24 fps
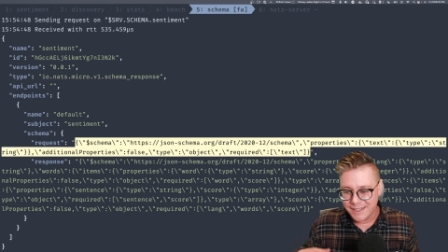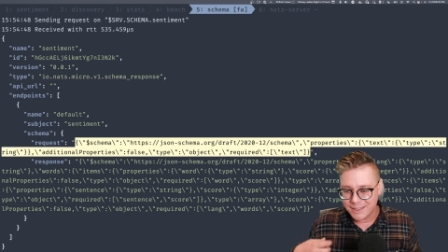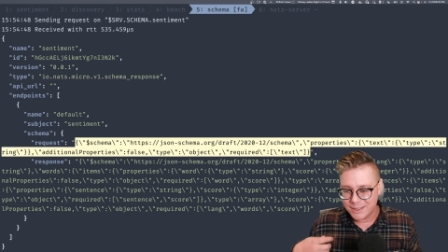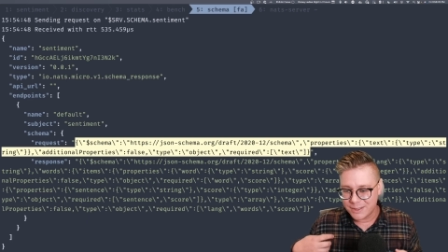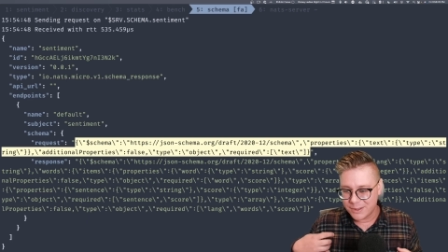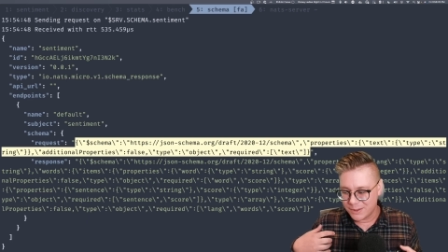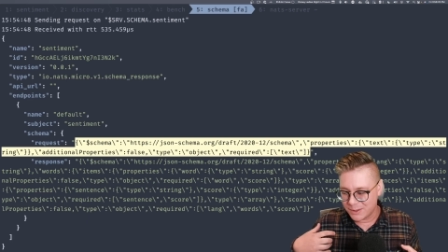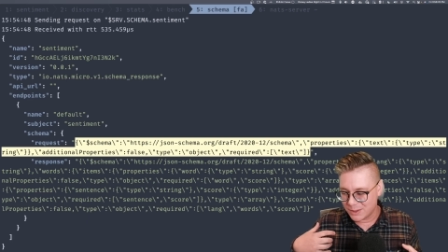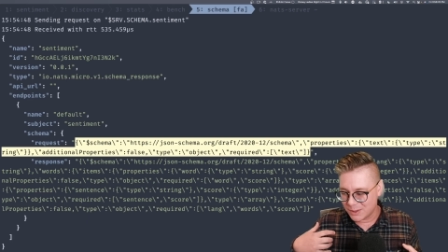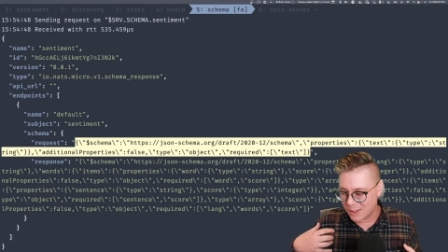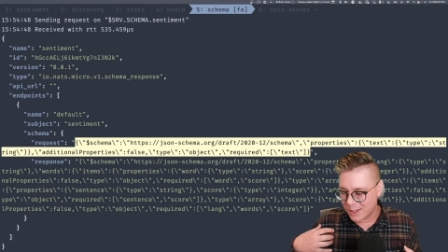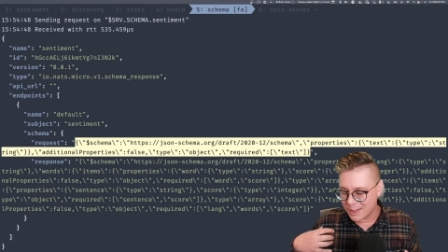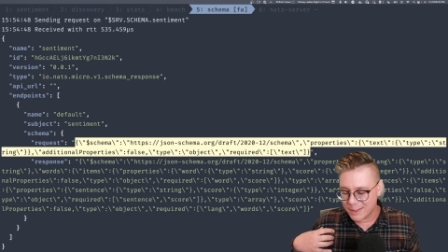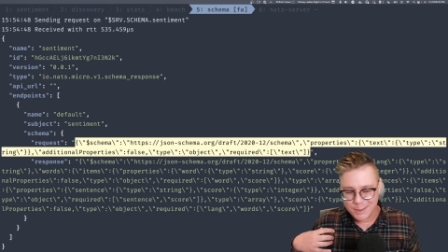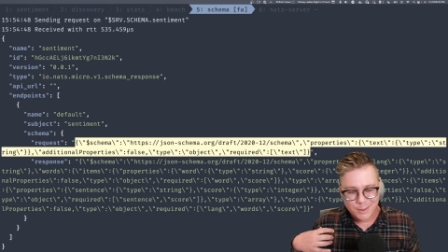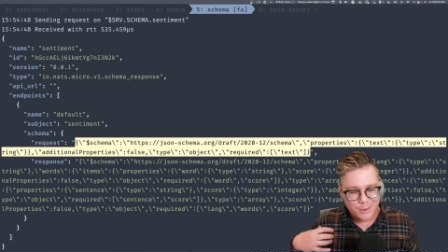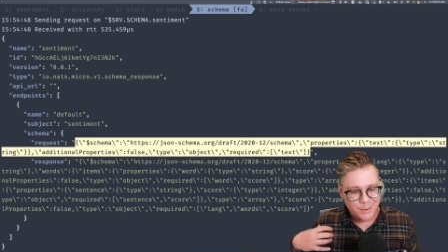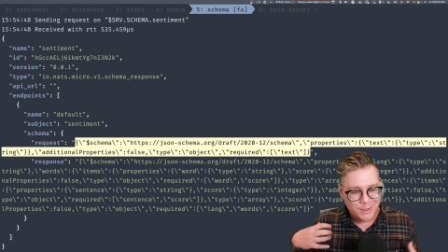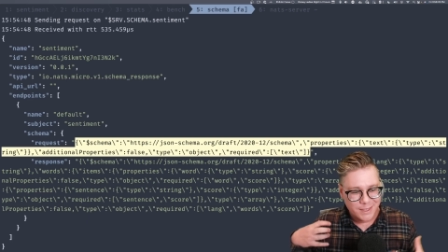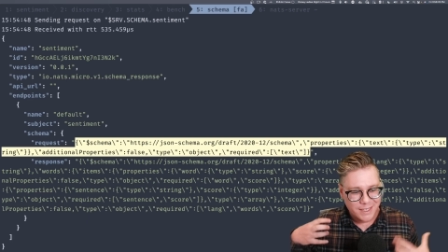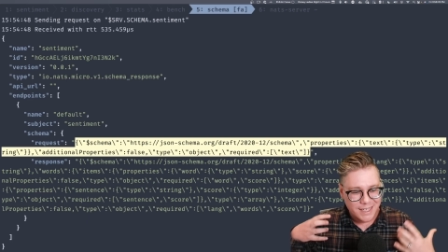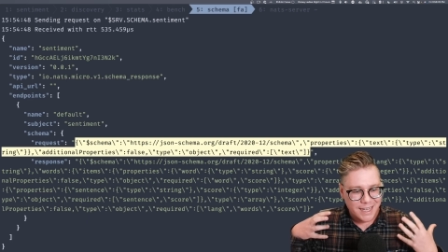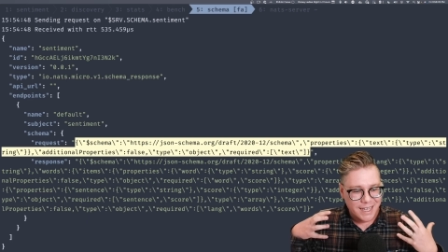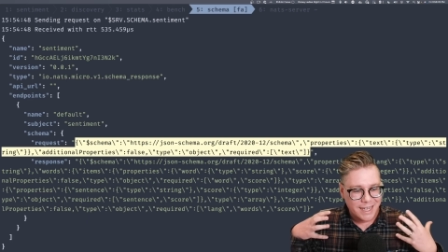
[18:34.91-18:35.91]
So as long as
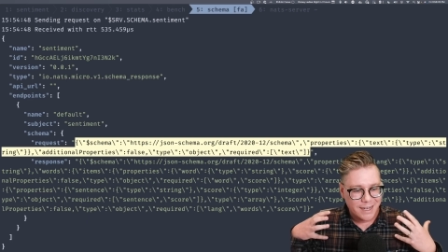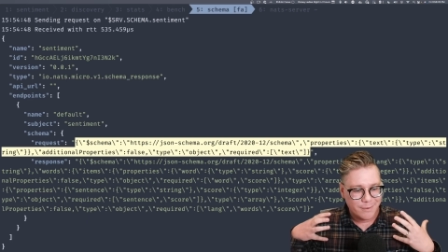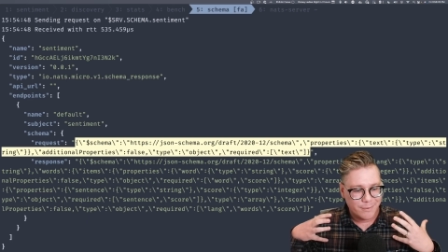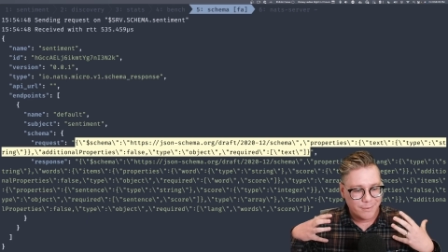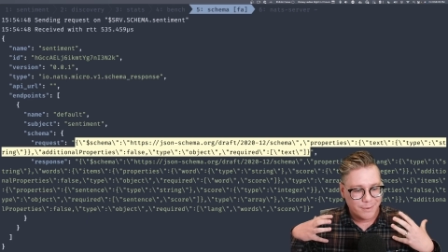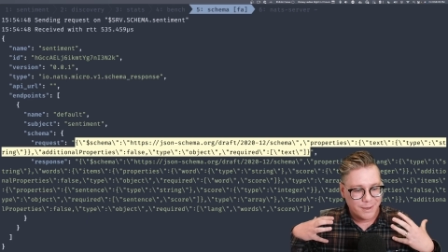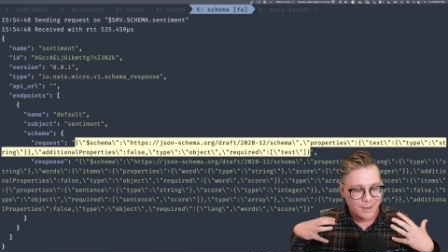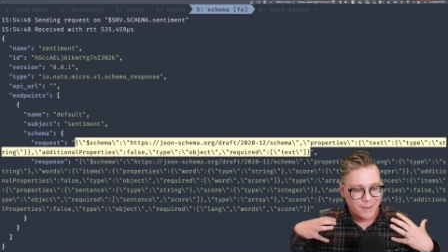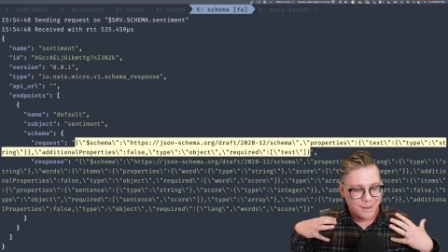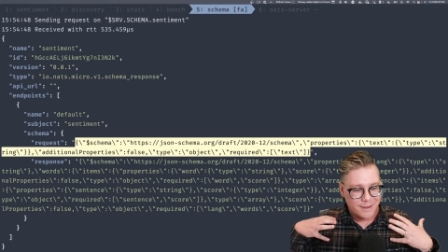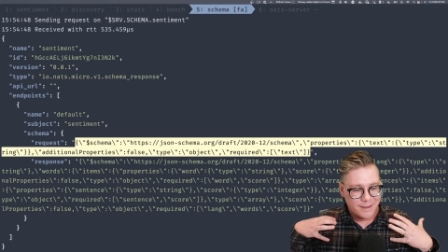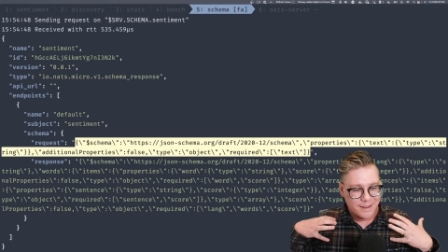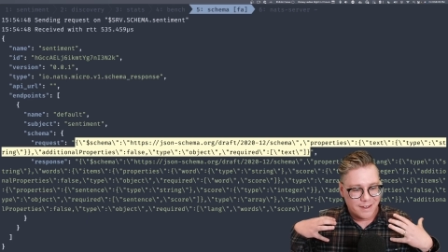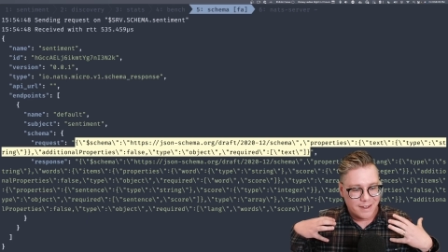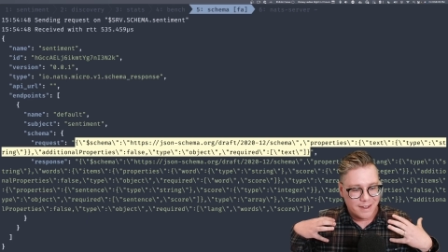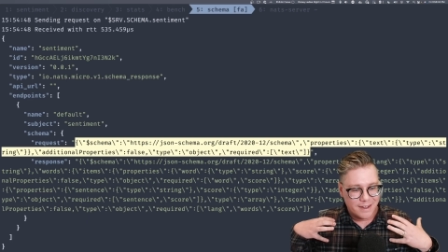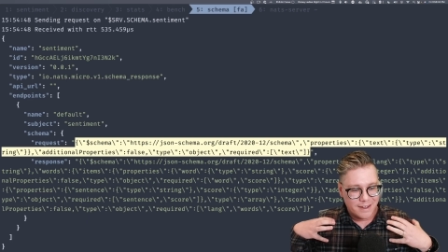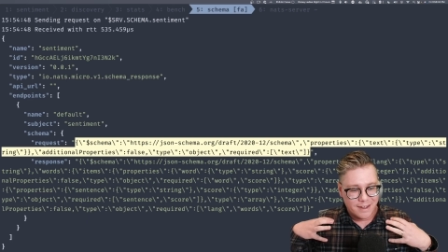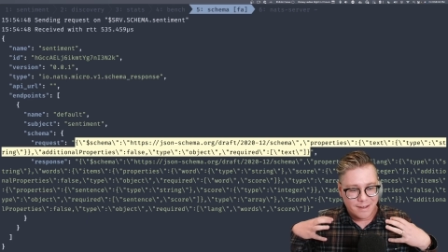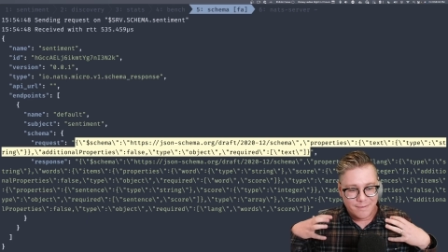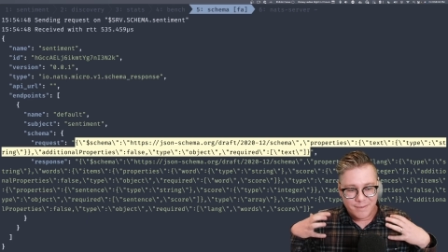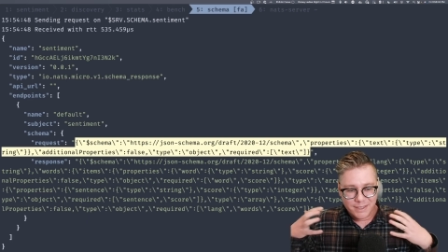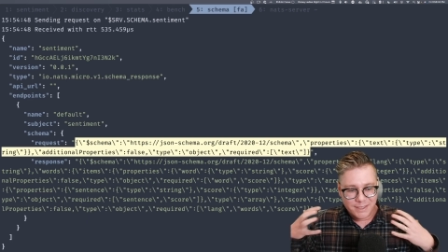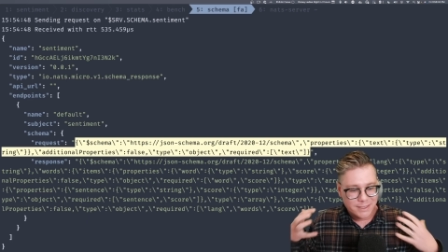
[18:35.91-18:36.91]
you can kind of
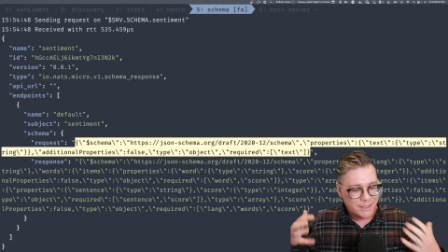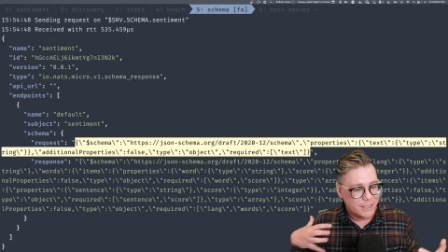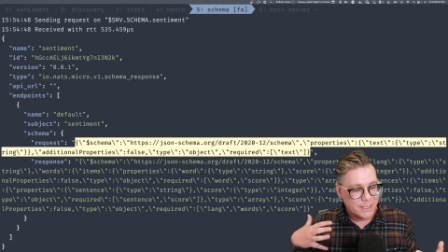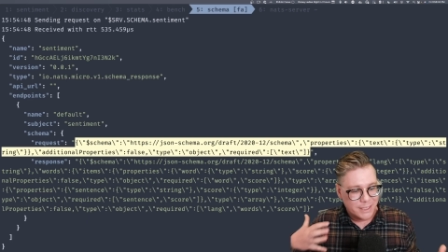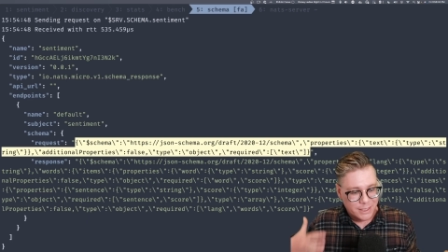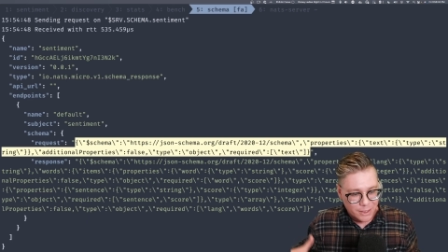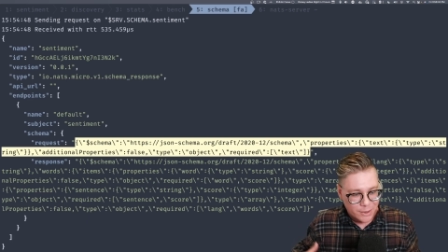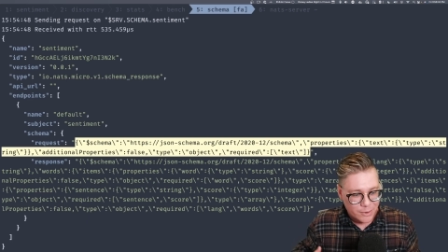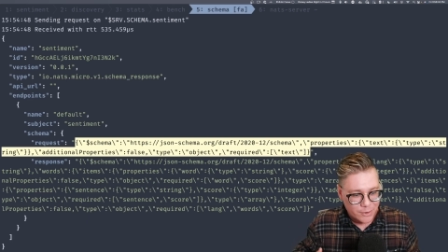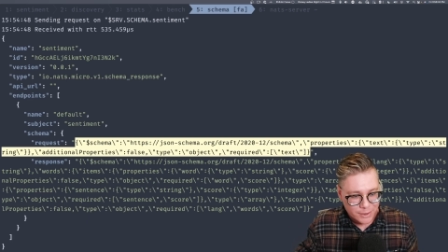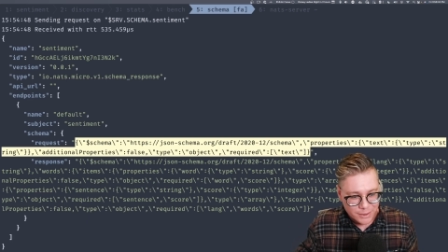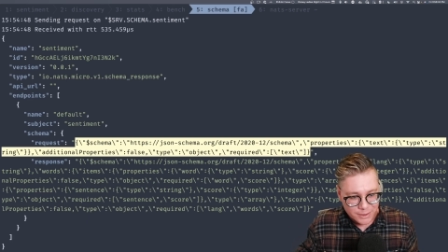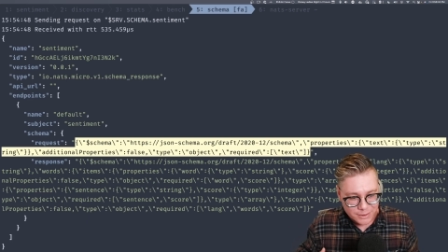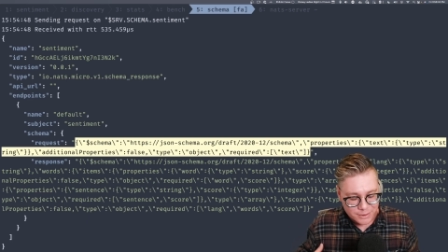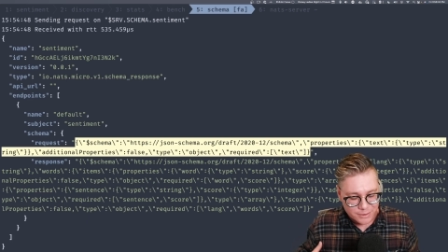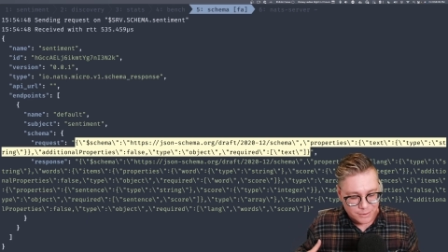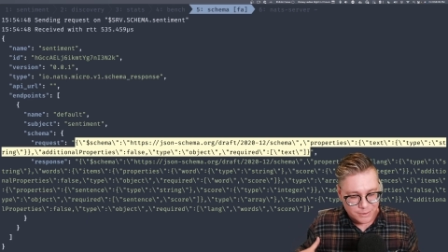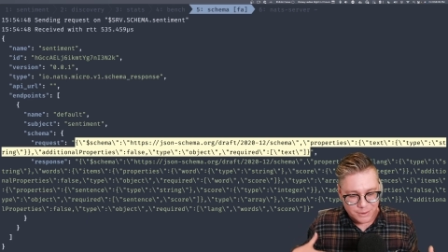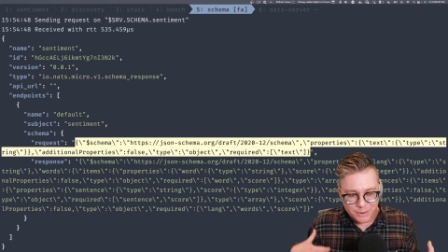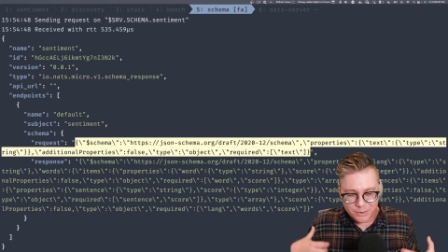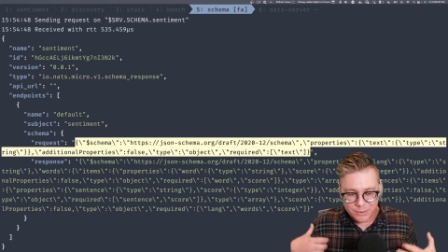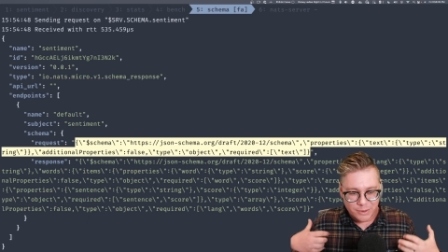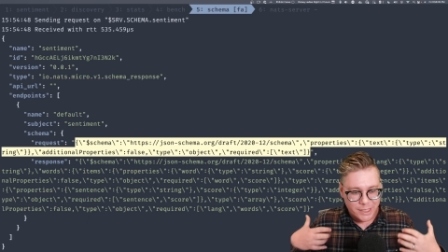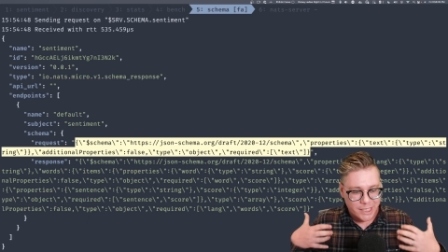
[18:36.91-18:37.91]
eventually encode it
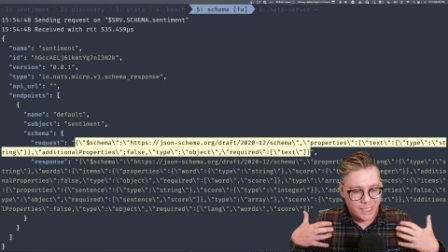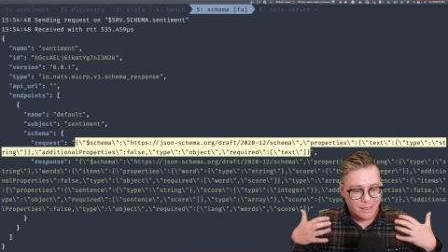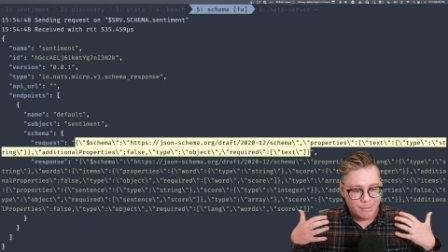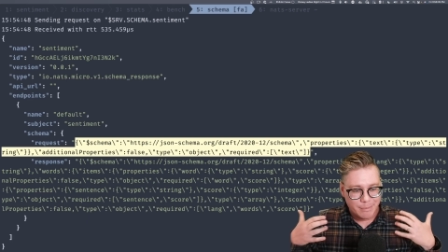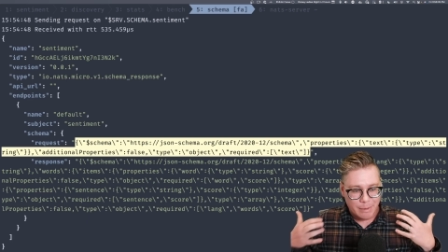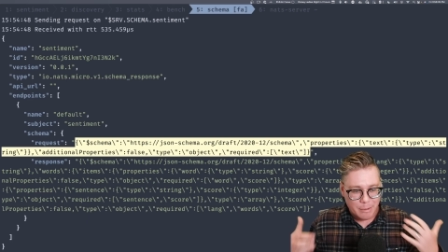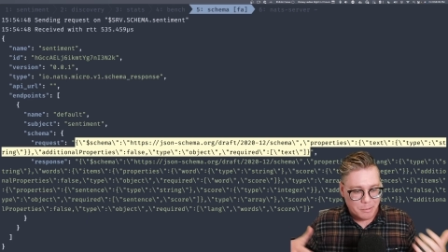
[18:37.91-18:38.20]
to a string,